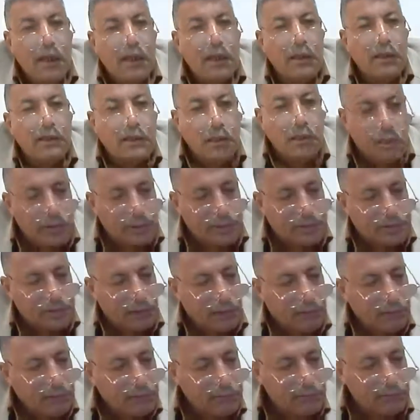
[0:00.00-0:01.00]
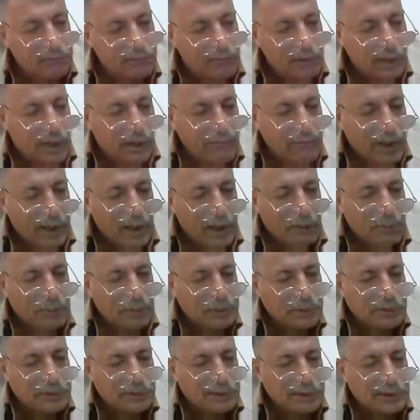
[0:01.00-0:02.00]
is also
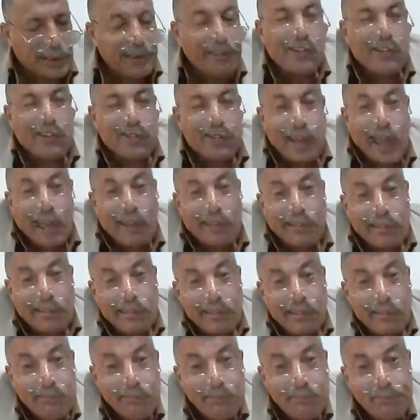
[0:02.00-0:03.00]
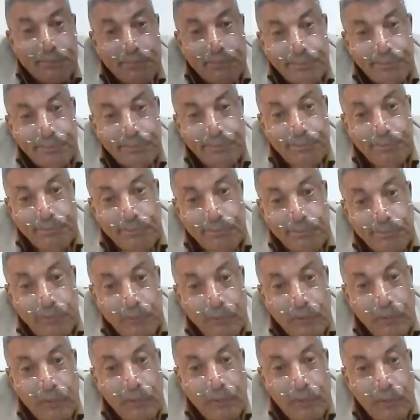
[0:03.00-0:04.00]
available in the States.
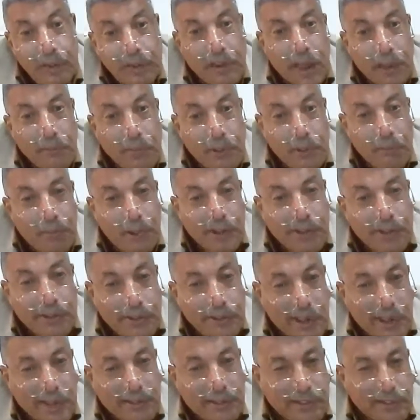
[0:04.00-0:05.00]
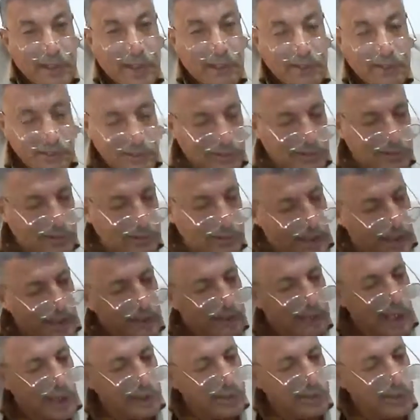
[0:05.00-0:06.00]
What I mean by states, that is to say,
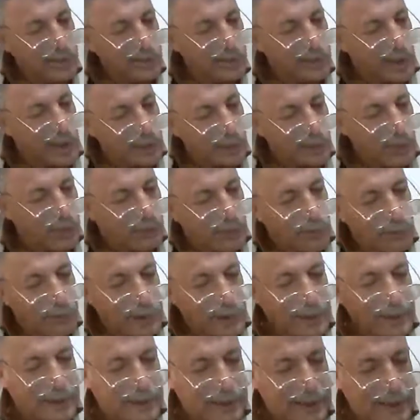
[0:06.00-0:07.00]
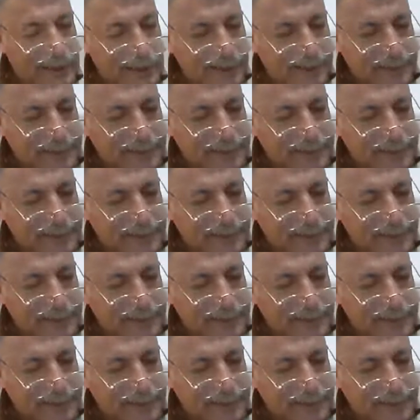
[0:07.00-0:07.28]
United States of America.